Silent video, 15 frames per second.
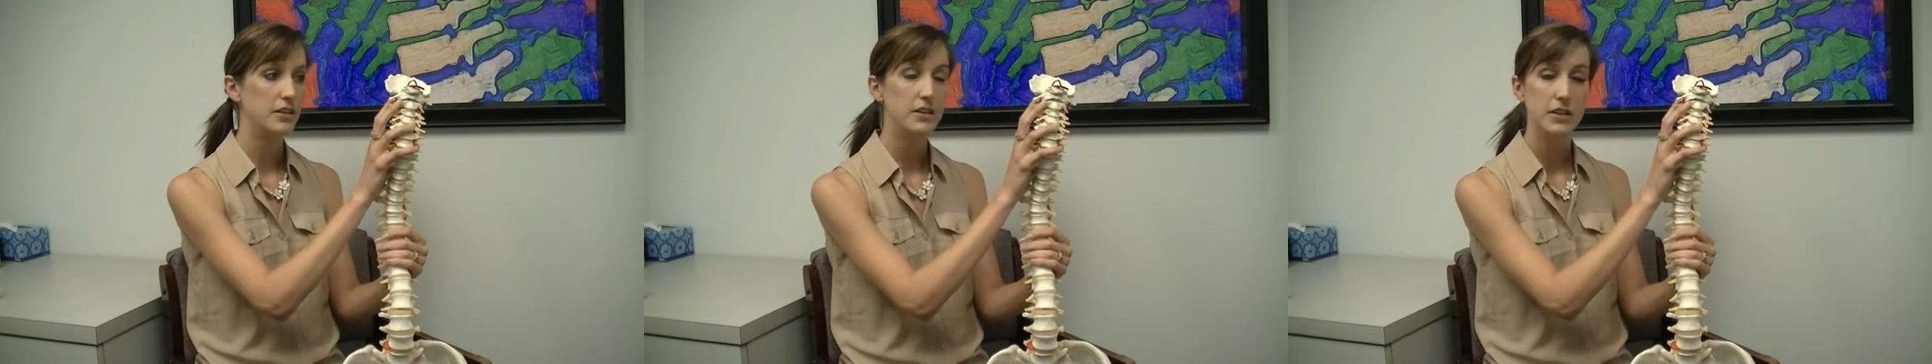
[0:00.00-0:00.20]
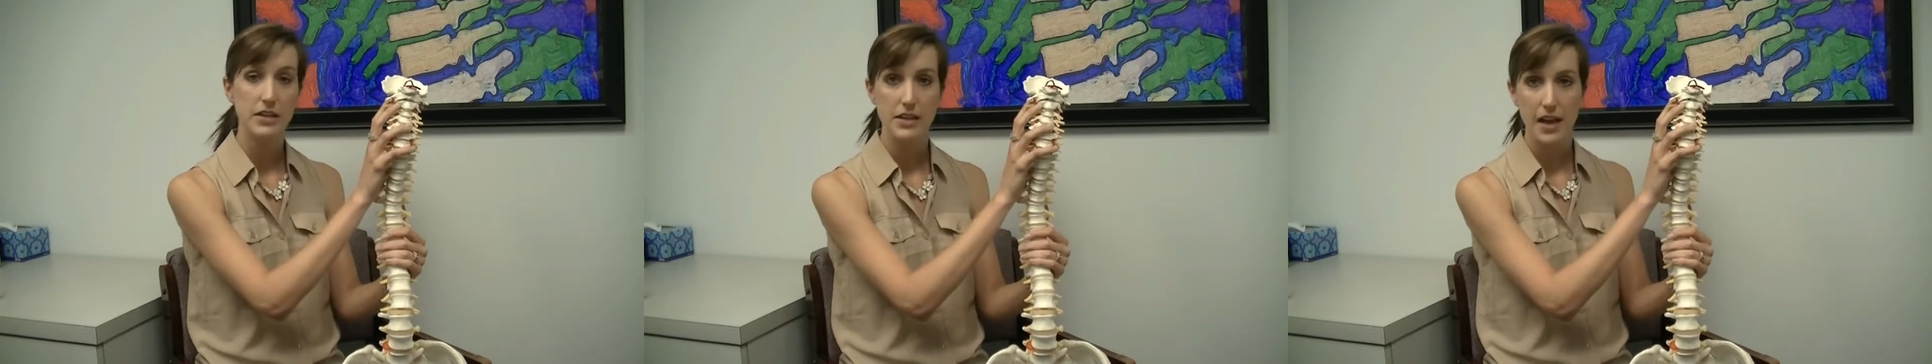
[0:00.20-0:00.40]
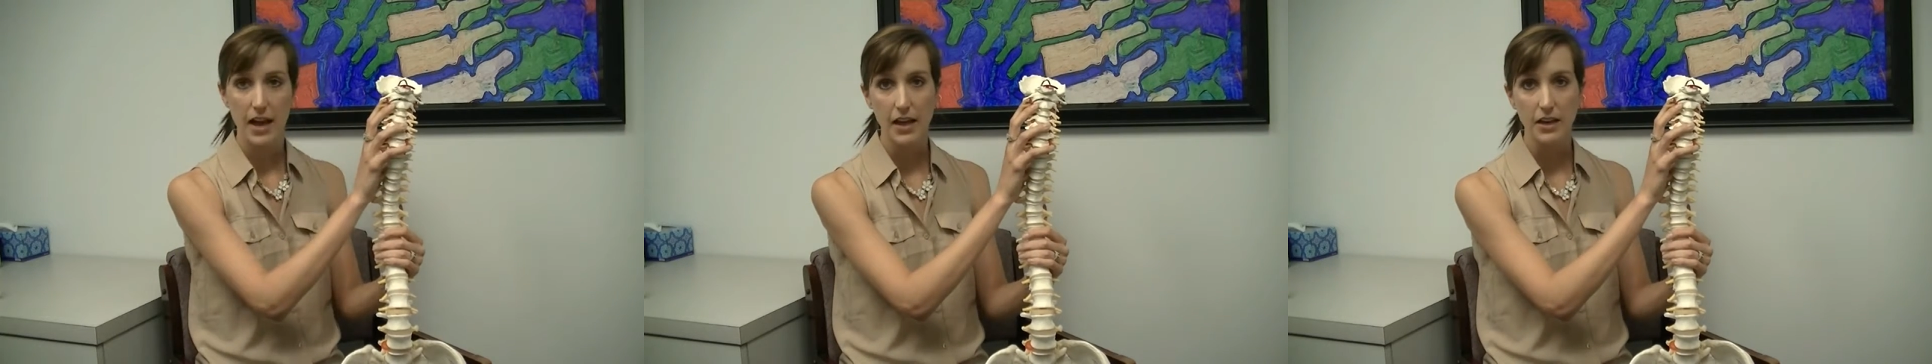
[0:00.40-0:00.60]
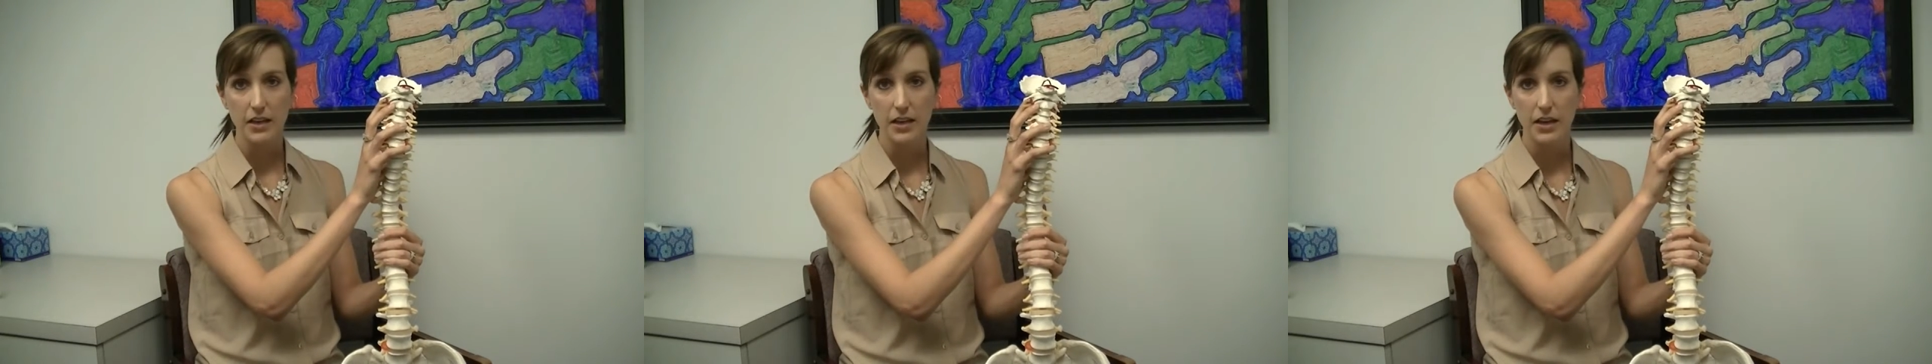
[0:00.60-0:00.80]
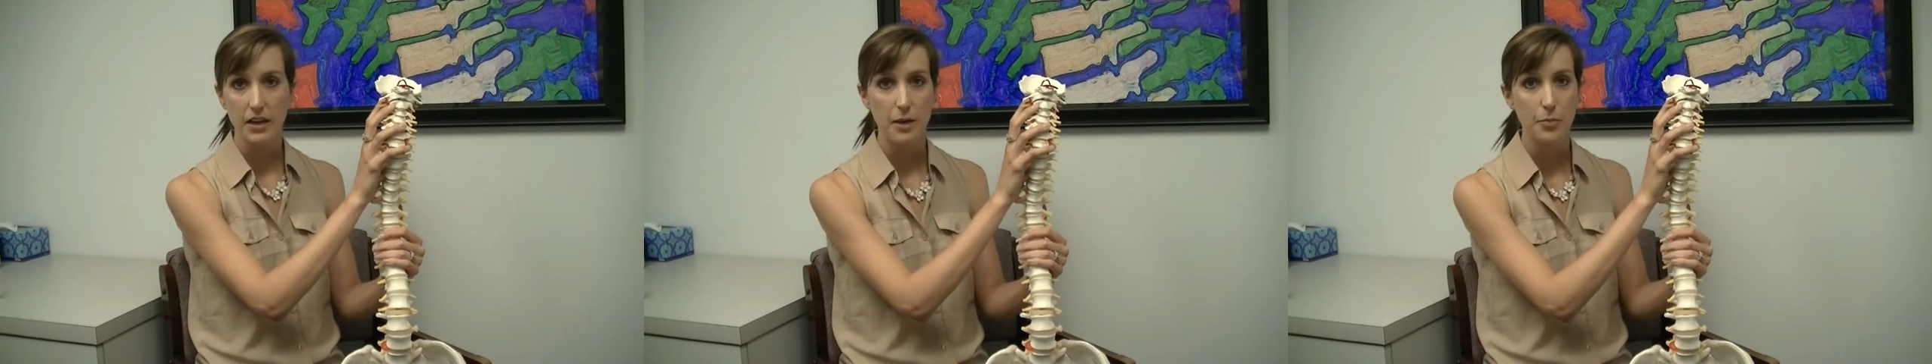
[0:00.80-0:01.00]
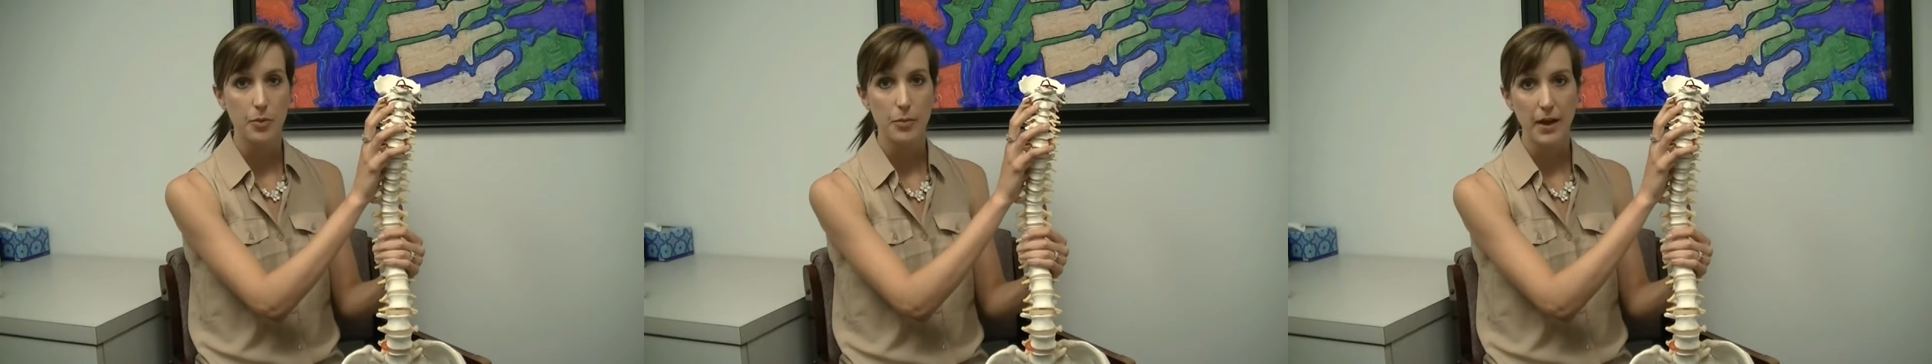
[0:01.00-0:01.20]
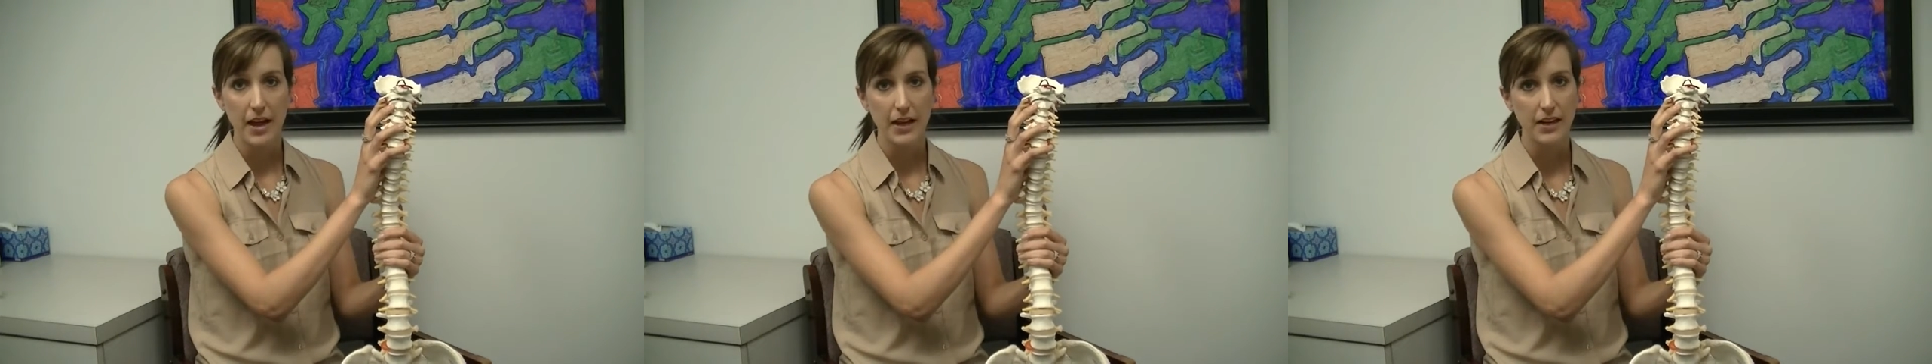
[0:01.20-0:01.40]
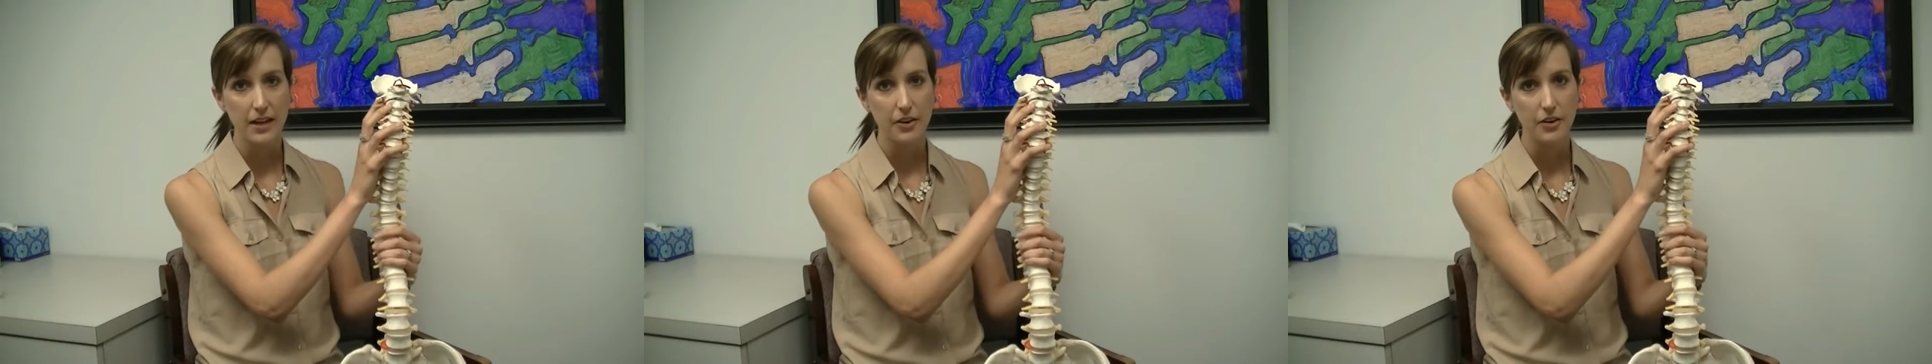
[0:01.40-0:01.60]
the neck and upper
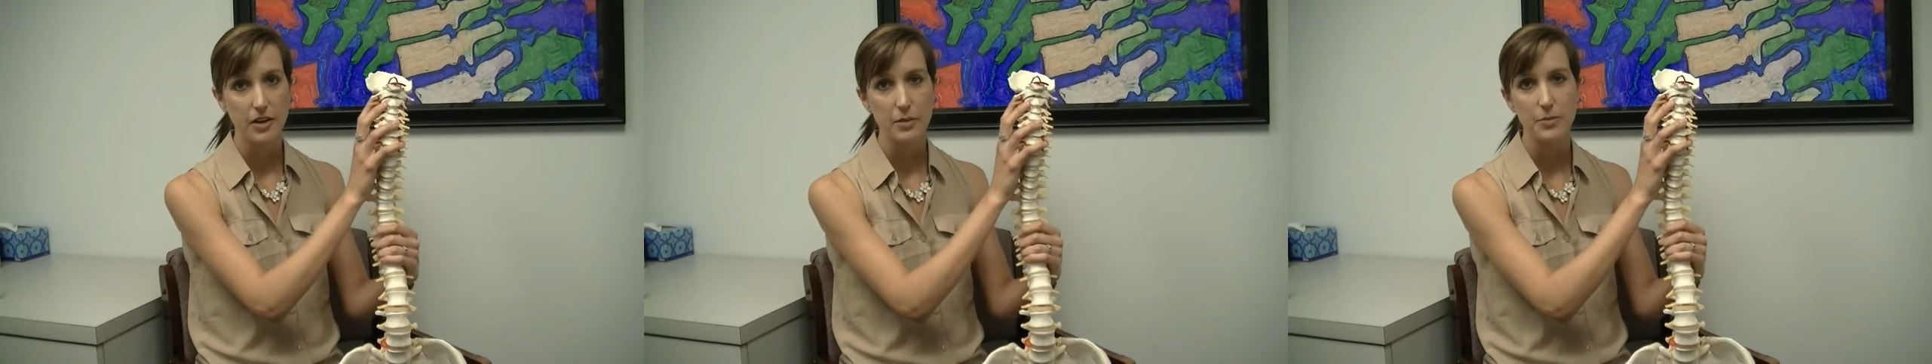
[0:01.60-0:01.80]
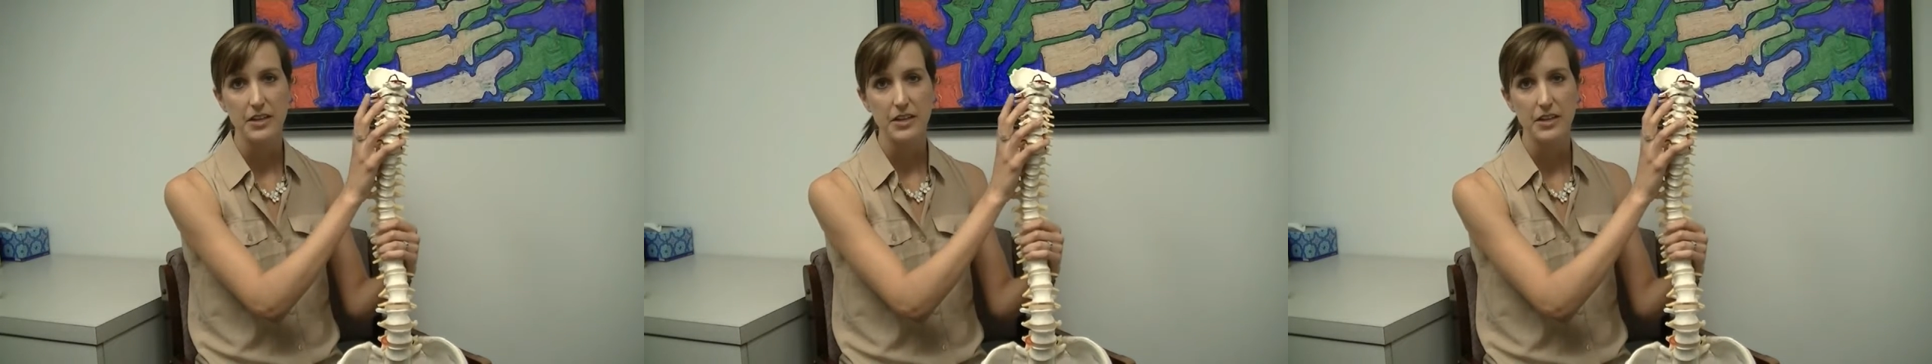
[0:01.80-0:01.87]
back area,